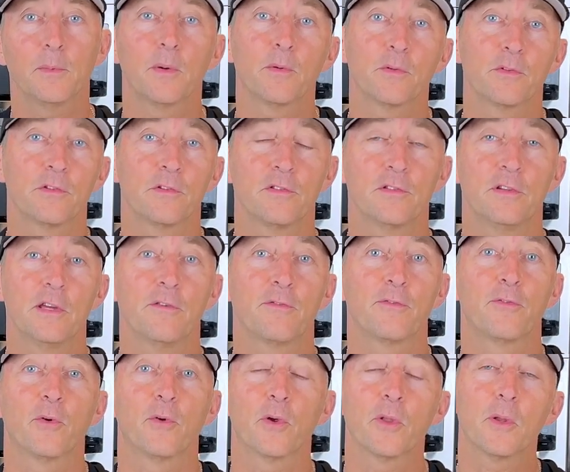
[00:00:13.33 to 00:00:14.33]
I was a chef
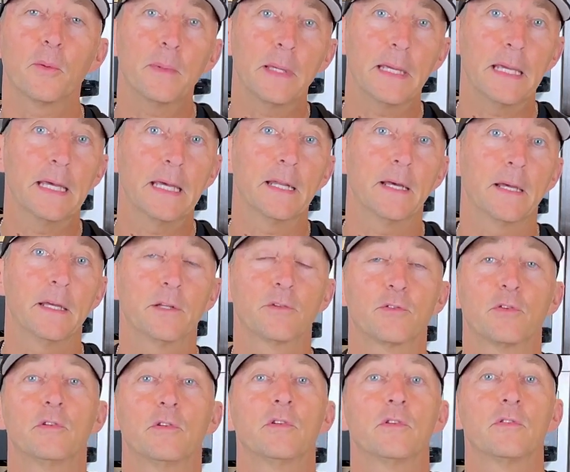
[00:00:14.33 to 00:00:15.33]
for them, and I
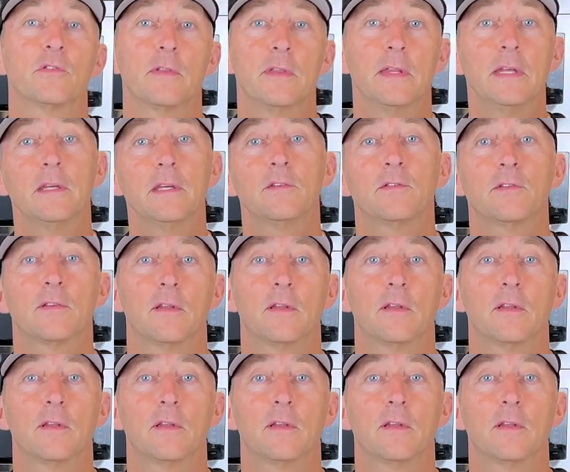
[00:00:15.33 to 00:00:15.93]
introduced these